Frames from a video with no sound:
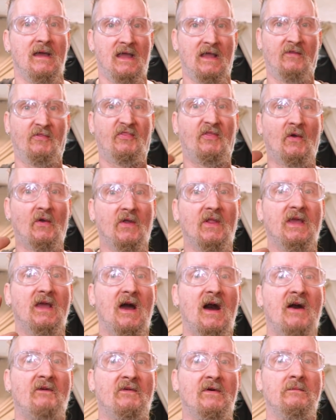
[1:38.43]
and 30
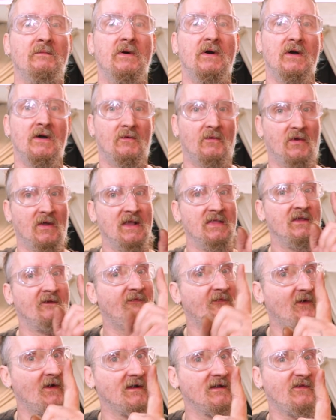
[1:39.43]
of them were in the
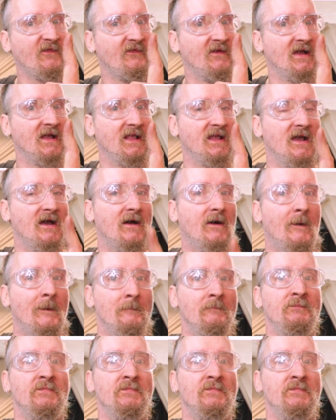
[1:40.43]
first video,